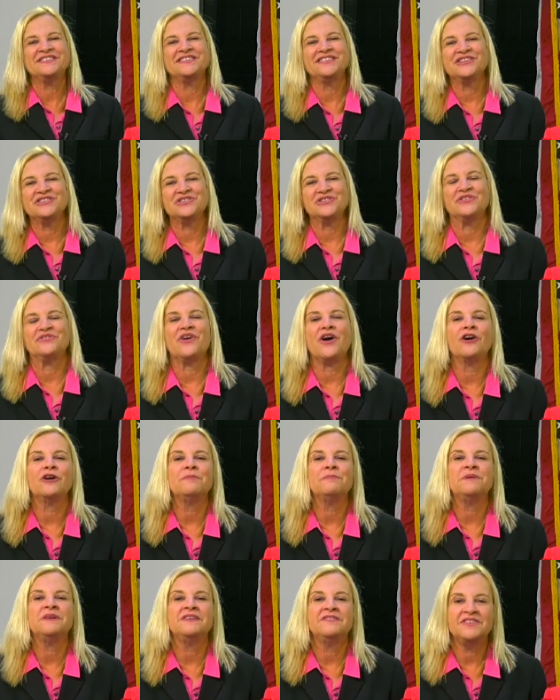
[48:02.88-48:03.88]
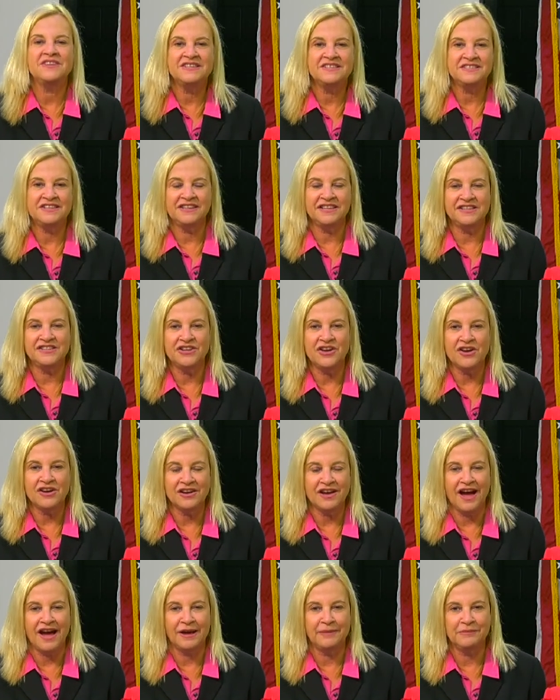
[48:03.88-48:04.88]
this edition of RPV City
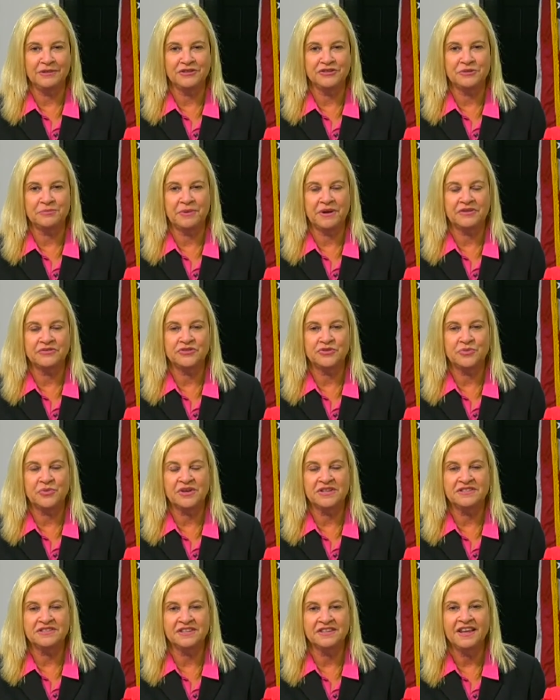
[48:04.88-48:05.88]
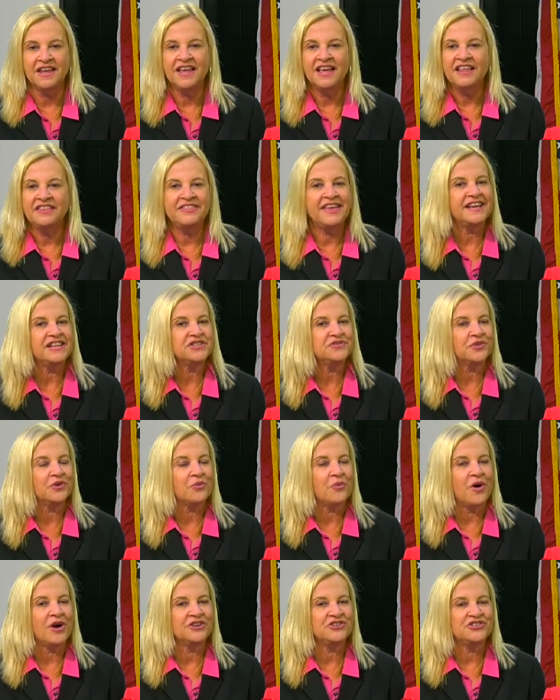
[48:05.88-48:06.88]
Talk. I'm Liz Brown Swanson. Thanks
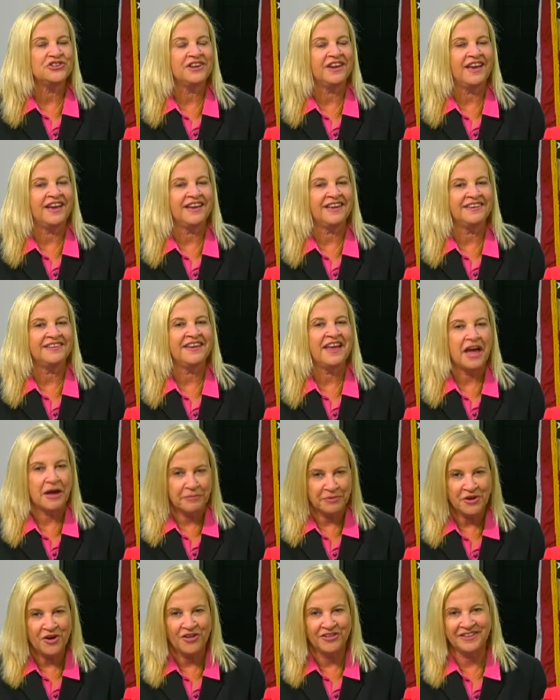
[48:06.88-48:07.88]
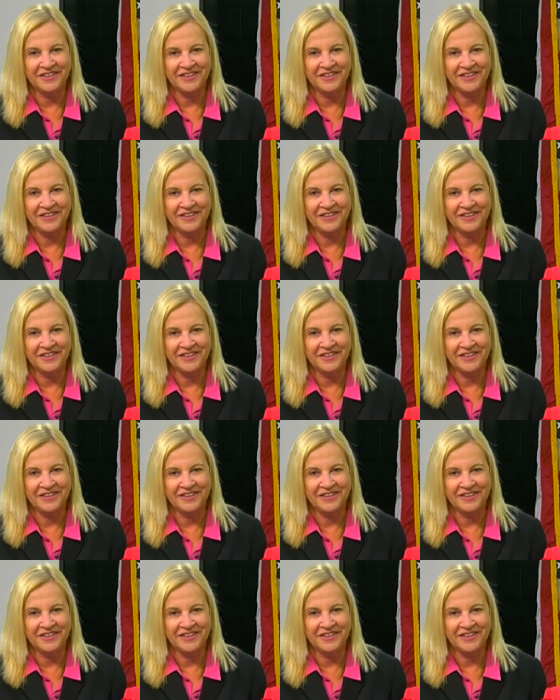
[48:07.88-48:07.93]
for watching and happy